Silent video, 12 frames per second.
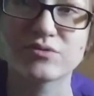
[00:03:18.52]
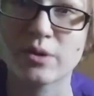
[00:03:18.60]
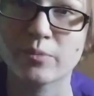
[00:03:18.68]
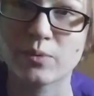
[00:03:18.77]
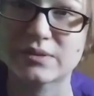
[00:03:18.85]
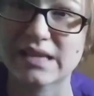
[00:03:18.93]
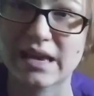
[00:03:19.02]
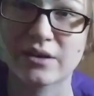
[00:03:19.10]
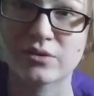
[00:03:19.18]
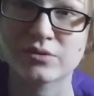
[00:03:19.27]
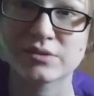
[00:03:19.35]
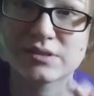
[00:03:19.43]
trouble with
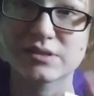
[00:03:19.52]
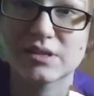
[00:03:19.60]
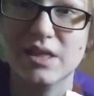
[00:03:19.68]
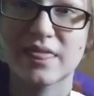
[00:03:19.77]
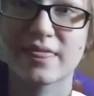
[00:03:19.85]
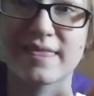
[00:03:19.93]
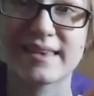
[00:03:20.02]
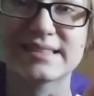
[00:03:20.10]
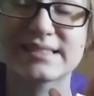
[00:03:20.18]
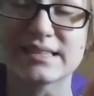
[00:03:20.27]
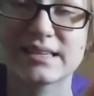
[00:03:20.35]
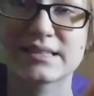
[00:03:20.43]
tangles,
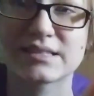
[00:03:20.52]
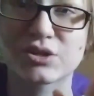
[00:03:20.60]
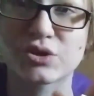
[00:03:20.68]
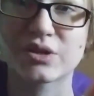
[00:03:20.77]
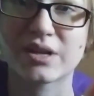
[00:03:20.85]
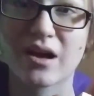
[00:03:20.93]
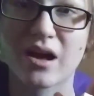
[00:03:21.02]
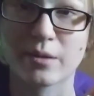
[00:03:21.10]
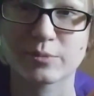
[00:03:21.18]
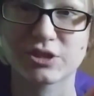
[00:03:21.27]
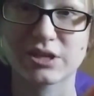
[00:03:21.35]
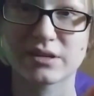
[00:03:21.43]
this is a good
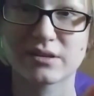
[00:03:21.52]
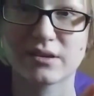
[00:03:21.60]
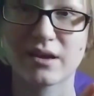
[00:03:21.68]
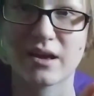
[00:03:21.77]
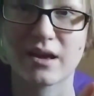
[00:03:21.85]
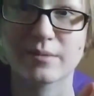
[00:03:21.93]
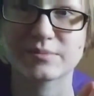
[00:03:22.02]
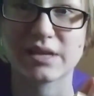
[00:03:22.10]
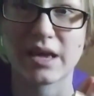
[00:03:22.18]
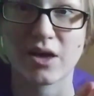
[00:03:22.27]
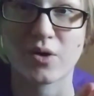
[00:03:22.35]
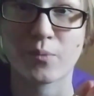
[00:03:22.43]
option to
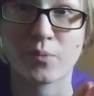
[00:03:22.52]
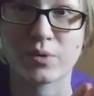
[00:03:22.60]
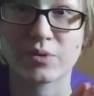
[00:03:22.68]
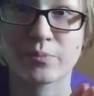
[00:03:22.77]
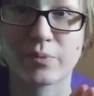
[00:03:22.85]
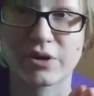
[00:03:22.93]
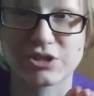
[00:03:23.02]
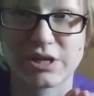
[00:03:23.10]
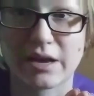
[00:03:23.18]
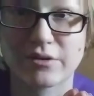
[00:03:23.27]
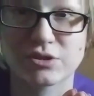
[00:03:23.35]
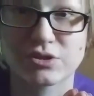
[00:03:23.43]
help with brushing
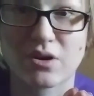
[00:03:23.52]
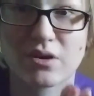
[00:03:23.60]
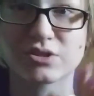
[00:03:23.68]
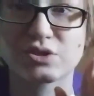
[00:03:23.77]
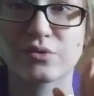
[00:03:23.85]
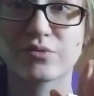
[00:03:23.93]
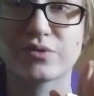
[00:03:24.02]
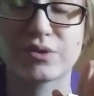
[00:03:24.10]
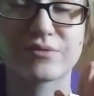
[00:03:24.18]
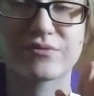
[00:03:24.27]
out your dog. So you can